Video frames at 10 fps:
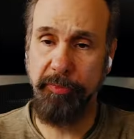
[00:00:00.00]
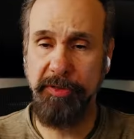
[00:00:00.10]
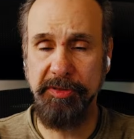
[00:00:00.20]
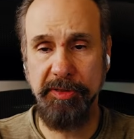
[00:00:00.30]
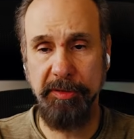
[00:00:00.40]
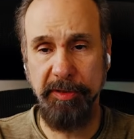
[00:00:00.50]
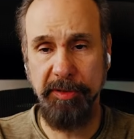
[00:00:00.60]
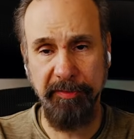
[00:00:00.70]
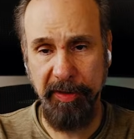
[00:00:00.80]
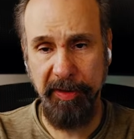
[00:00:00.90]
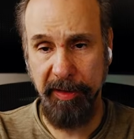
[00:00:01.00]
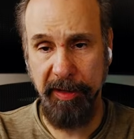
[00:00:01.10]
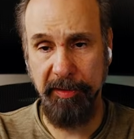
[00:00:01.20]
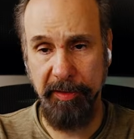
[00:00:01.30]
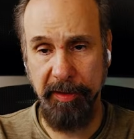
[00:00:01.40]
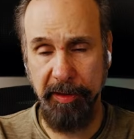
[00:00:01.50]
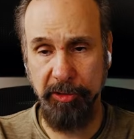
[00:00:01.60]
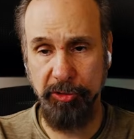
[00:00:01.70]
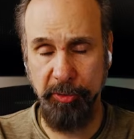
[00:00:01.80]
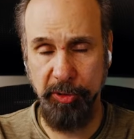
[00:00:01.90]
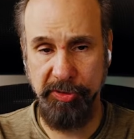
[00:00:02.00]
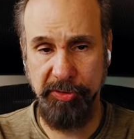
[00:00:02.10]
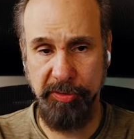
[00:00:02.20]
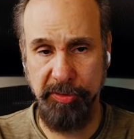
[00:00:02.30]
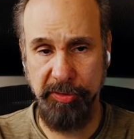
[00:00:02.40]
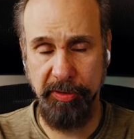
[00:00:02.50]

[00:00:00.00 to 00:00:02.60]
This significantly, I think, contributes